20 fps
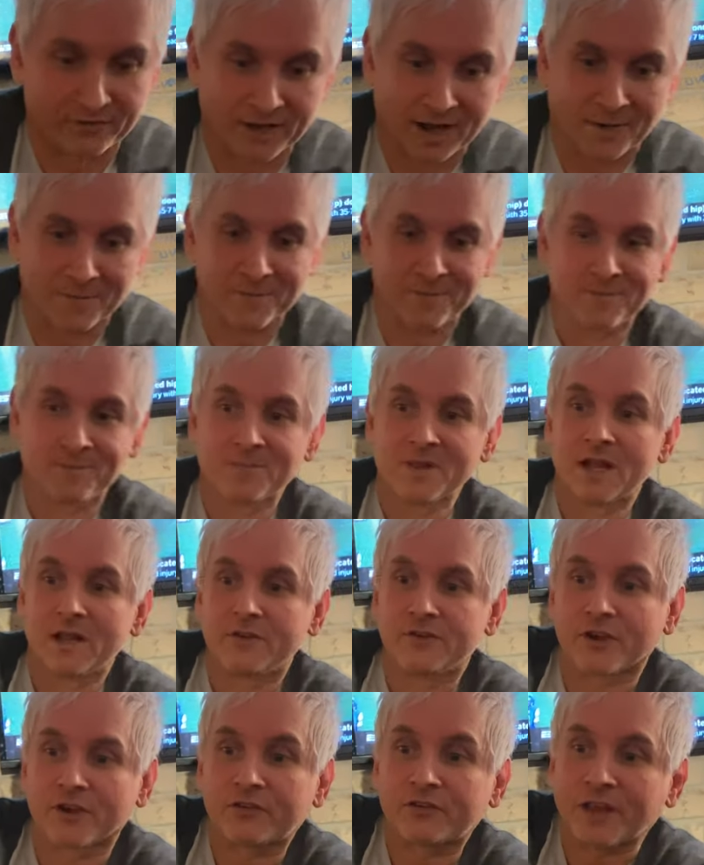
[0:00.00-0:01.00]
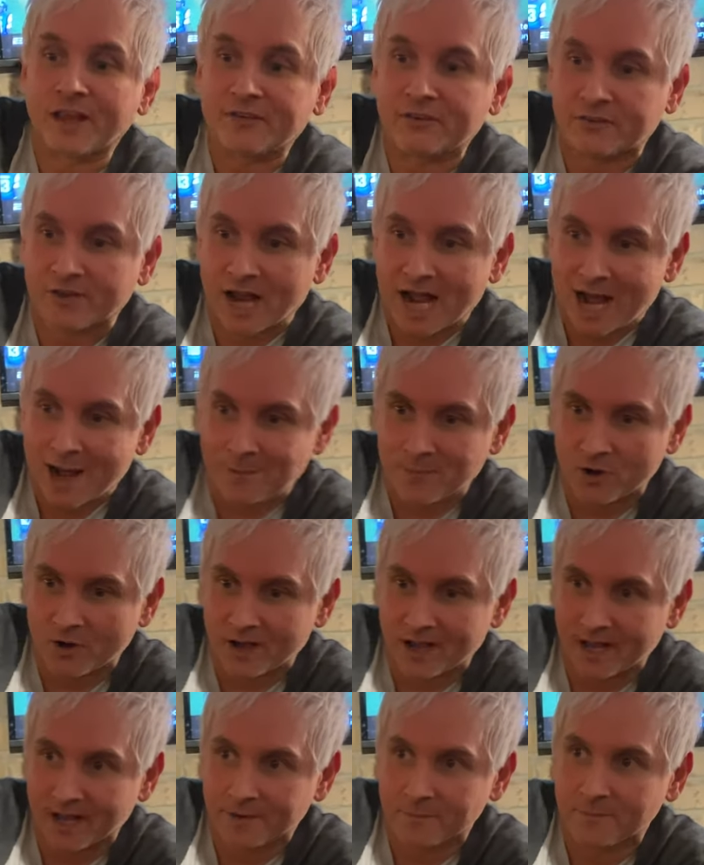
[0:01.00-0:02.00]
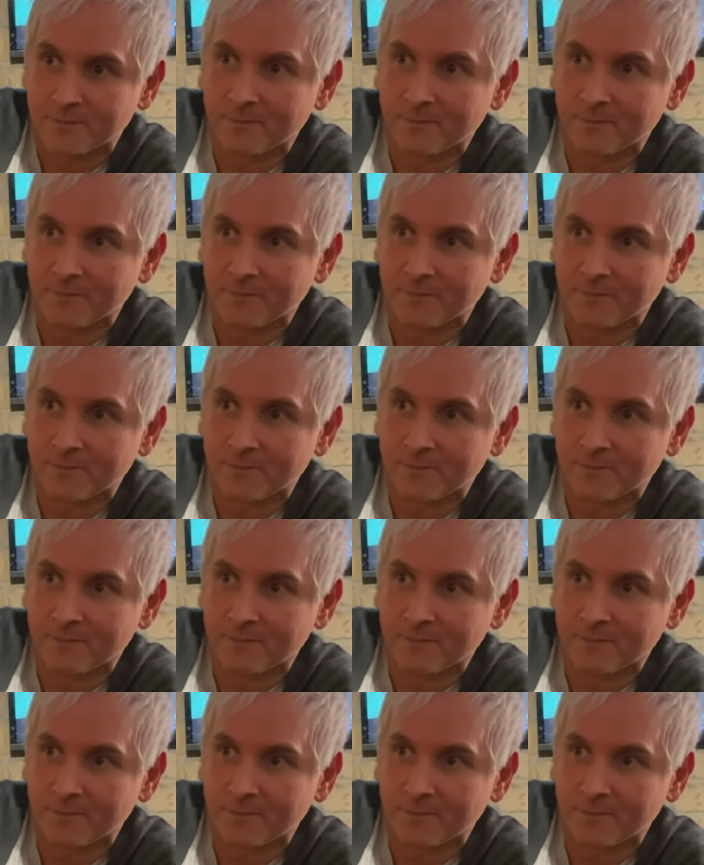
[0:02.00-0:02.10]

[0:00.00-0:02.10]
out. Just say stop. Go ahead.